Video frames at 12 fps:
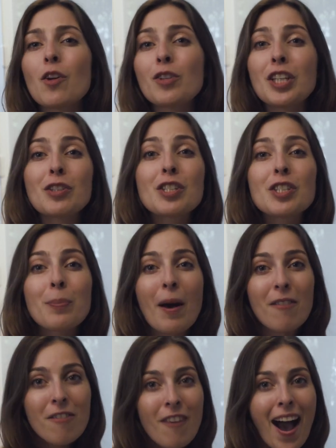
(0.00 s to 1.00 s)
and only uses
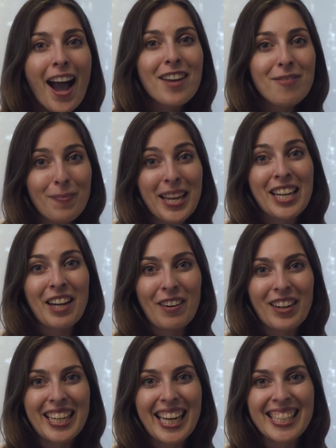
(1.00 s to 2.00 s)
about 5 main
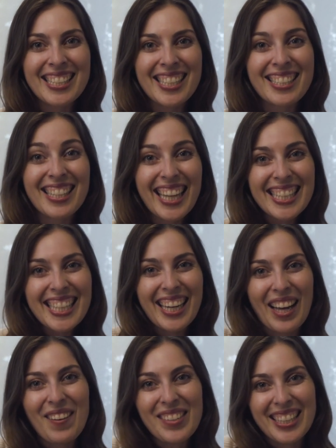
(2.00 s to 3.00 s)
ingredients. So let's
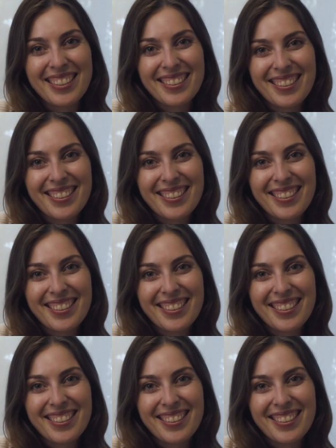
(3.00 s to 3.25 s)
get going.